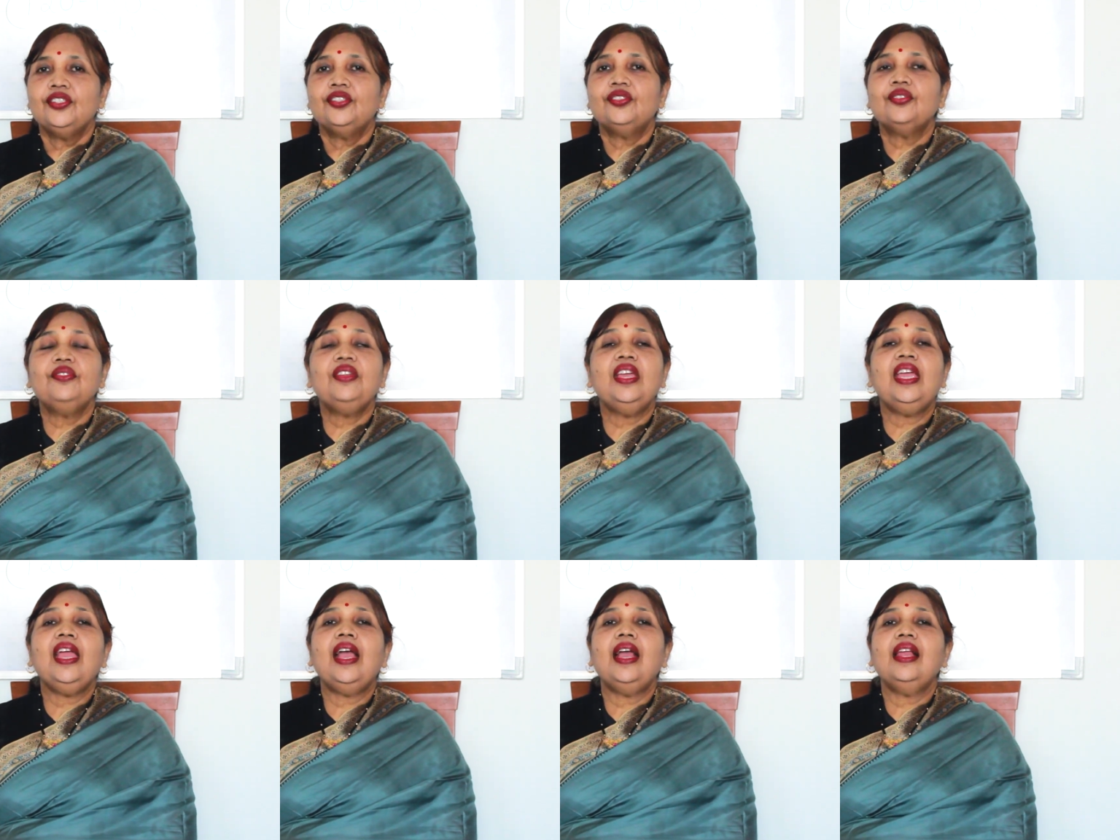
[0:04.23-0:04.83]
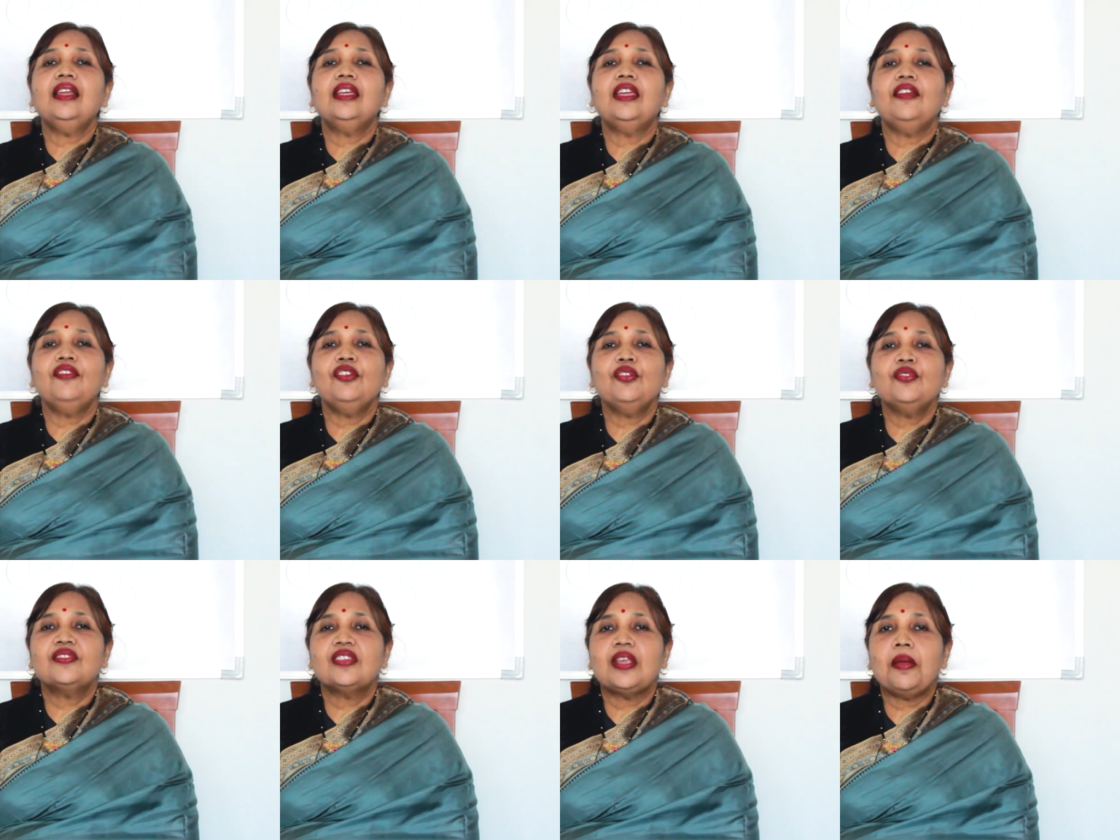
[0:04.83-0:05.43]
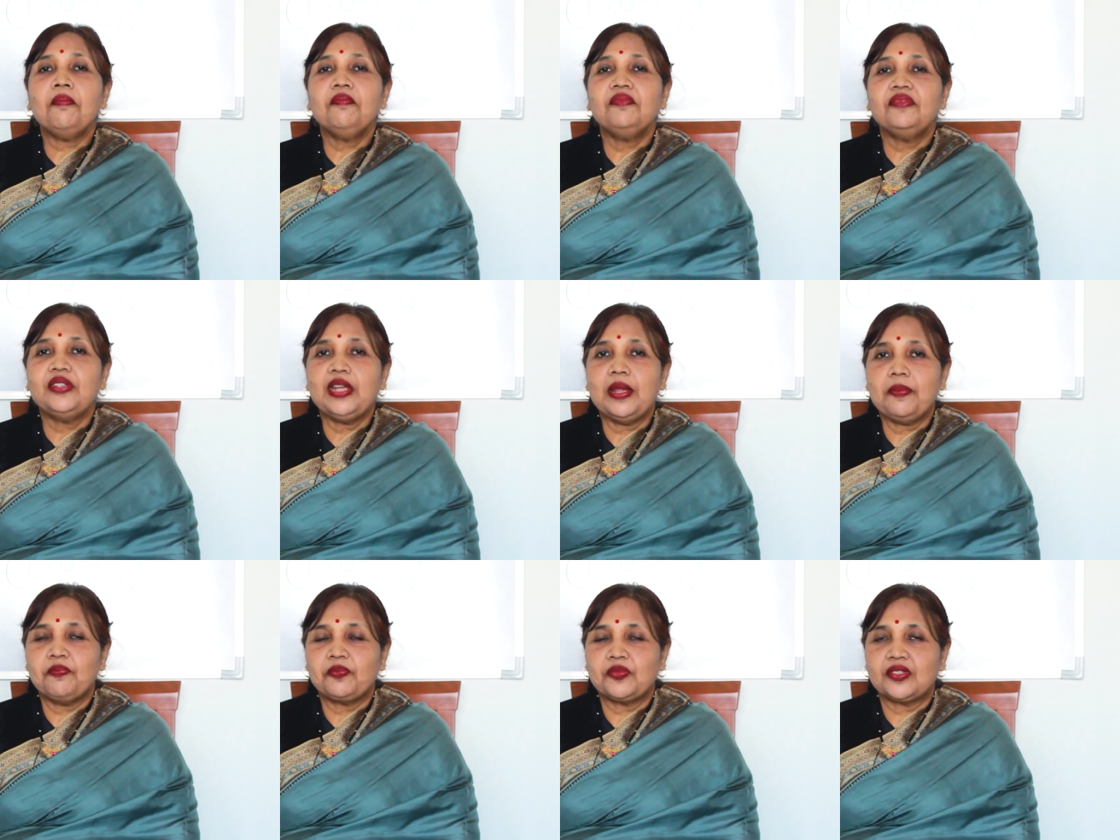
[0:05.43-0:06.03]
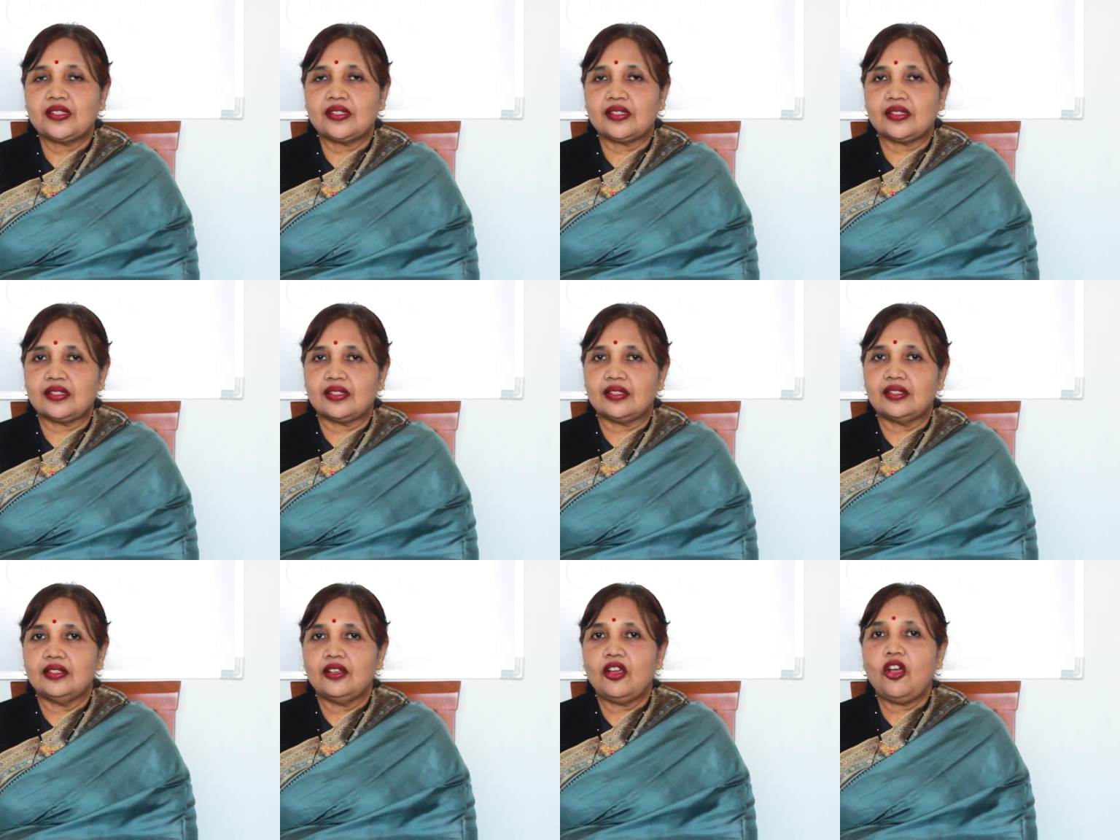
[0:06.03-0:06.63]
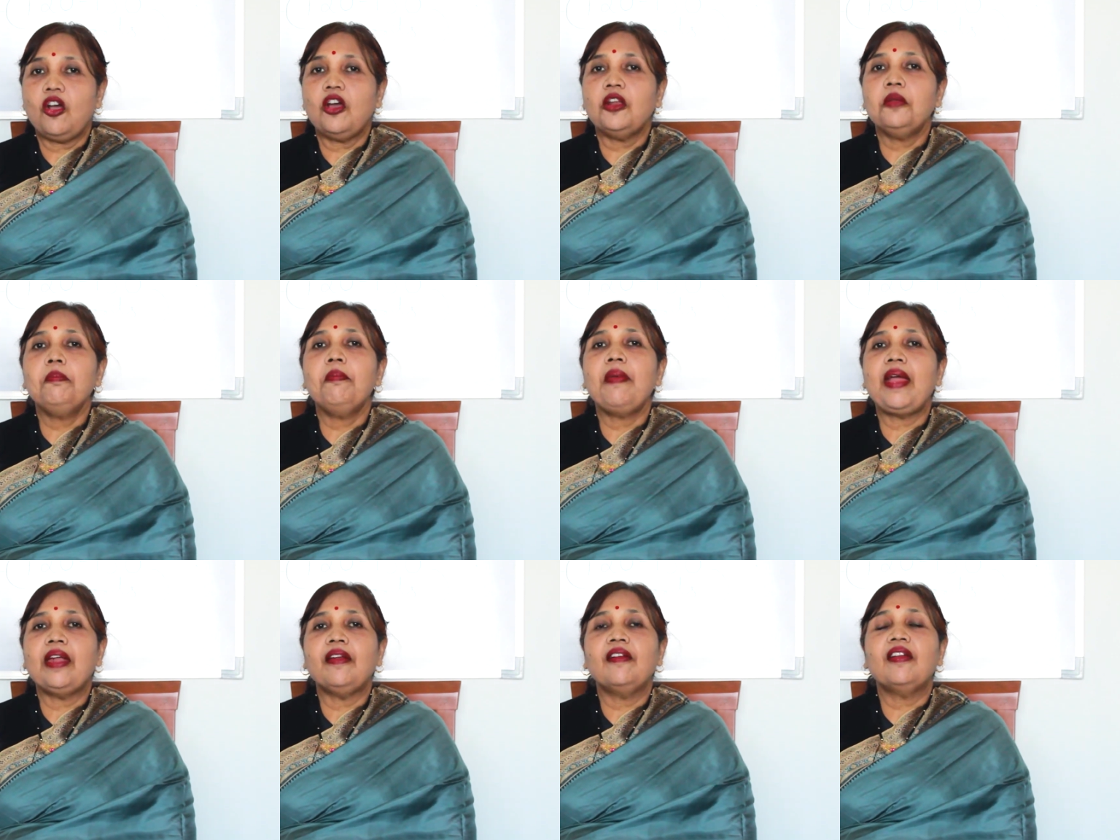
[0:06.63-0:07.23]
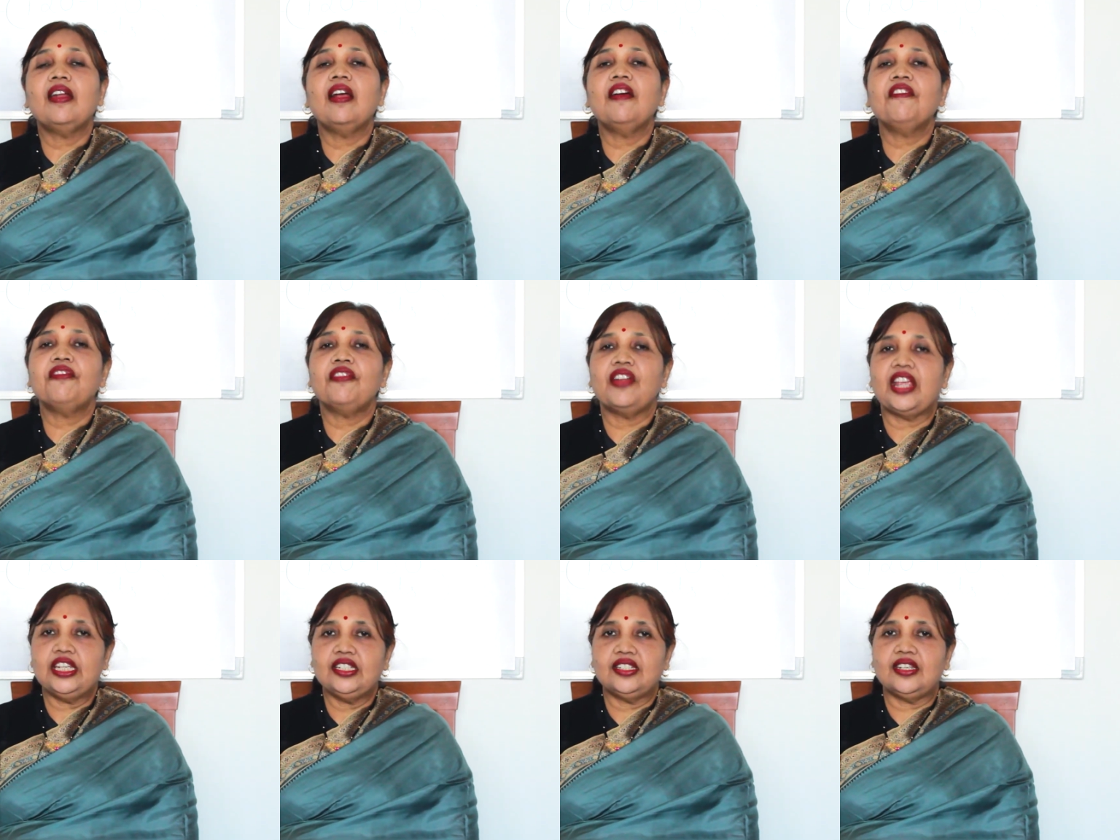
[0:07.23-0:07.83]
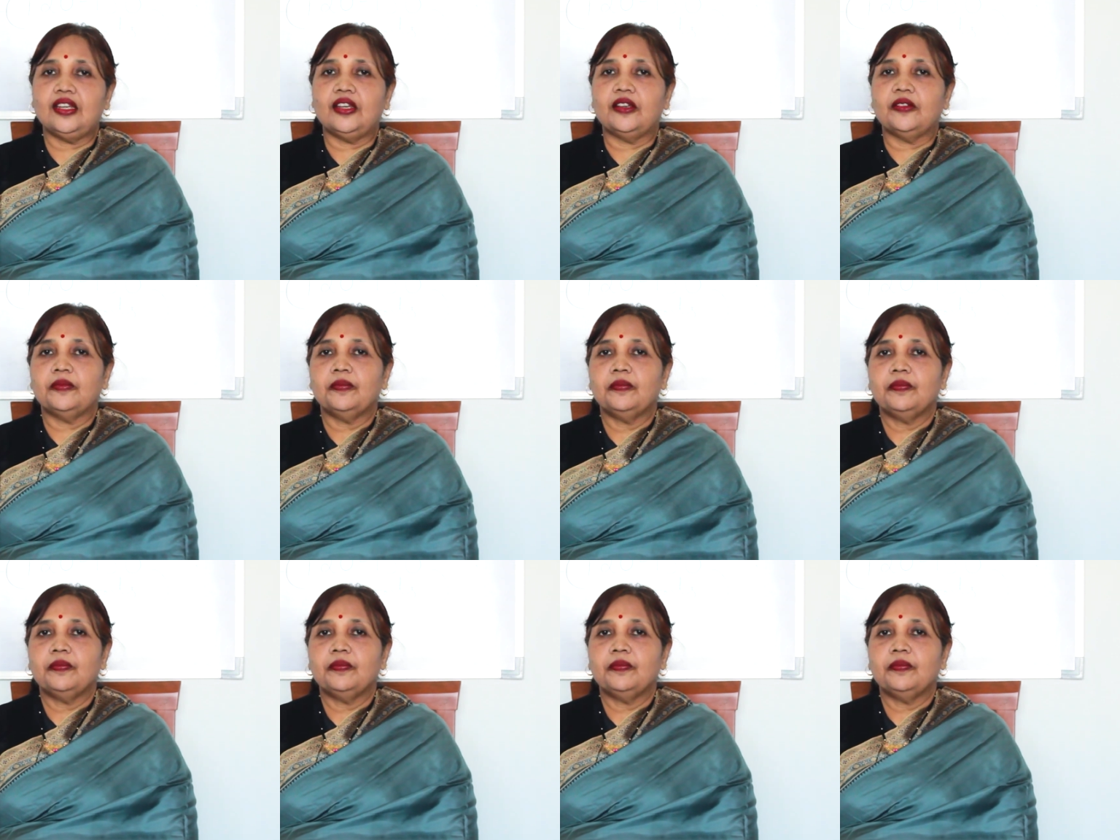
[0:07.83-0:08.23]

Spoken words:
Today I'll give you some tips on paragraph writing.